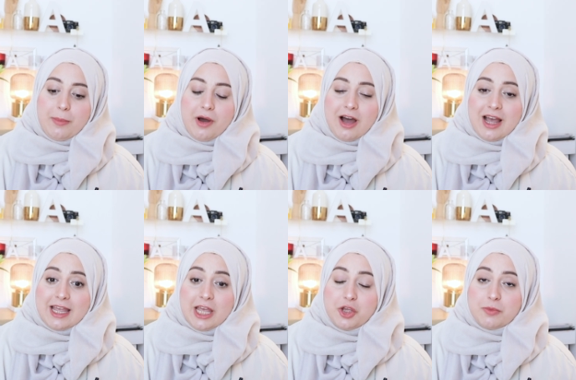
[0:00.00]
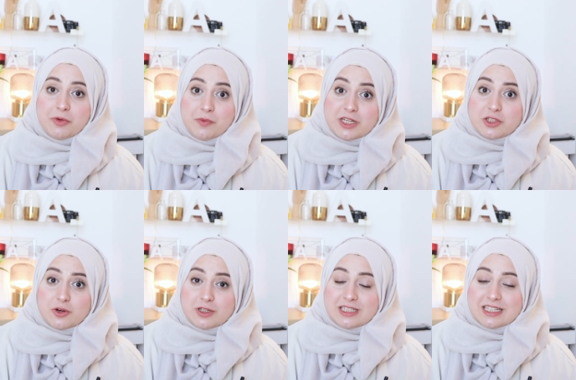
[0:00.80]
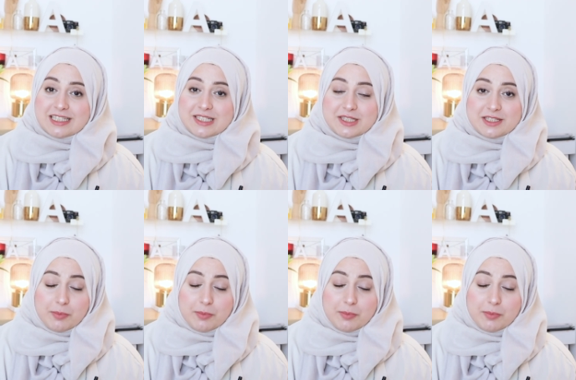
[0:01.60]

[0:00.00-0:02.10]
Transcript: by human resources